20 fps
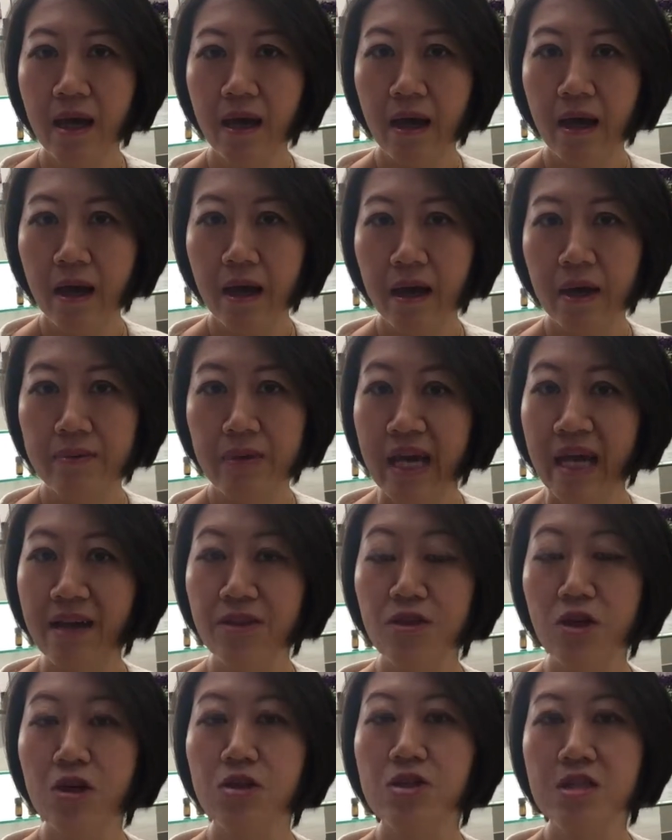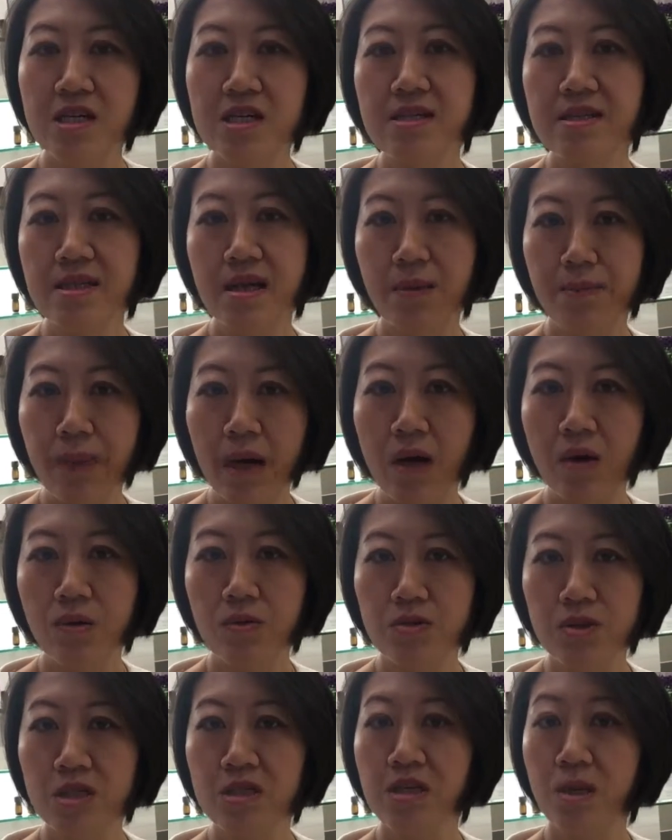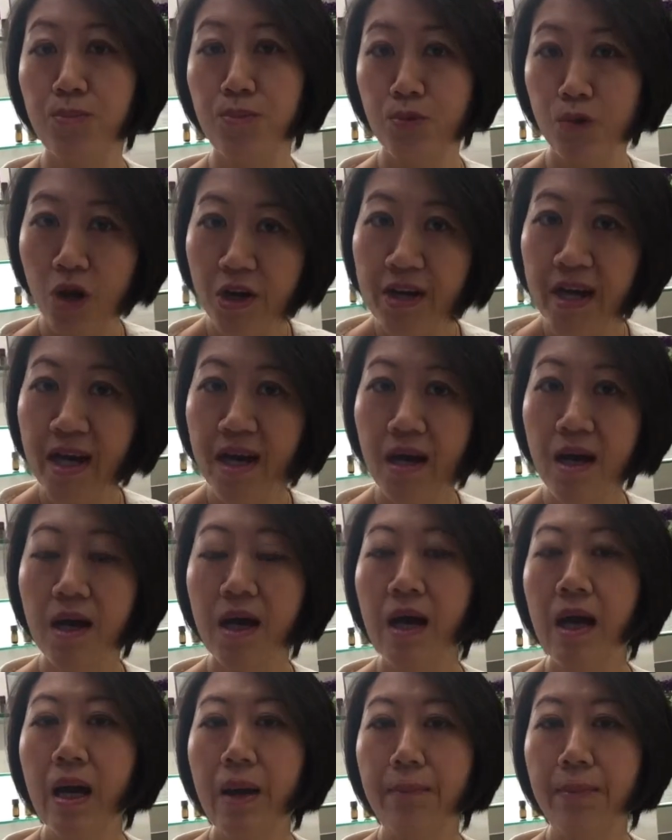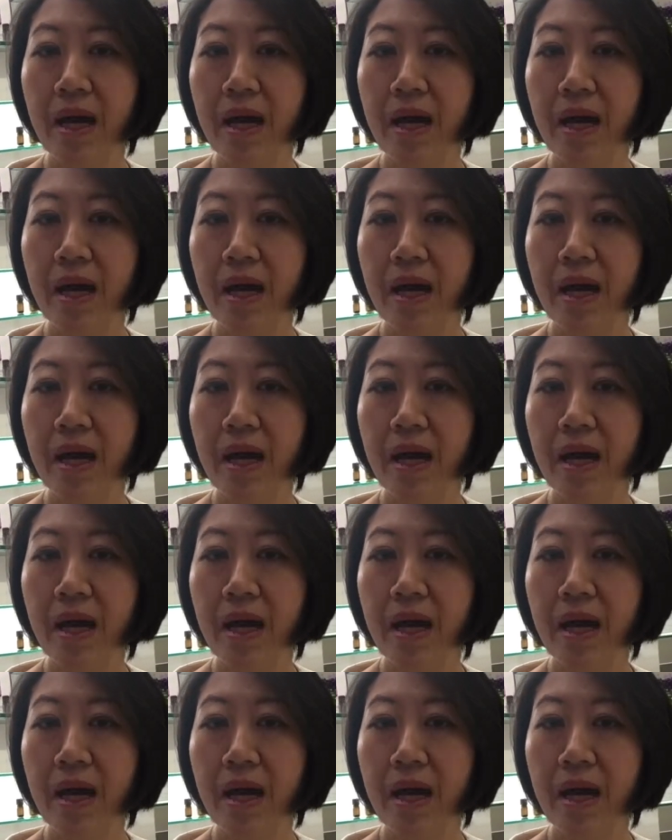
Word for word: uh, they are not just about just a product, yeah.